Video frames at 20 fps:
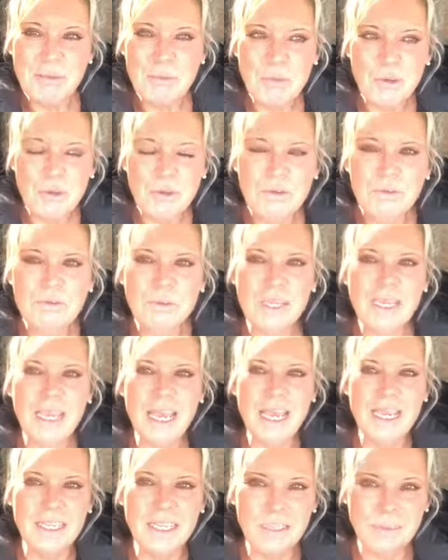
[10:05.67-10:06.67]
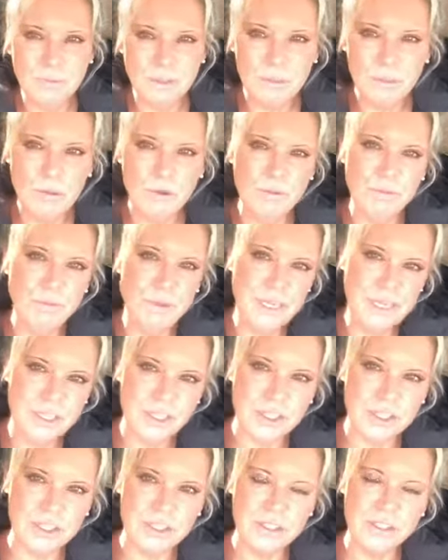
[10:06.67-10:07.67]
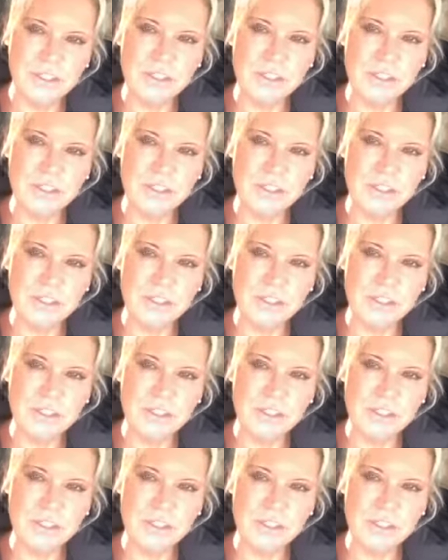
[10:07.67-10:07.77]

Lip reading: moving and giving more features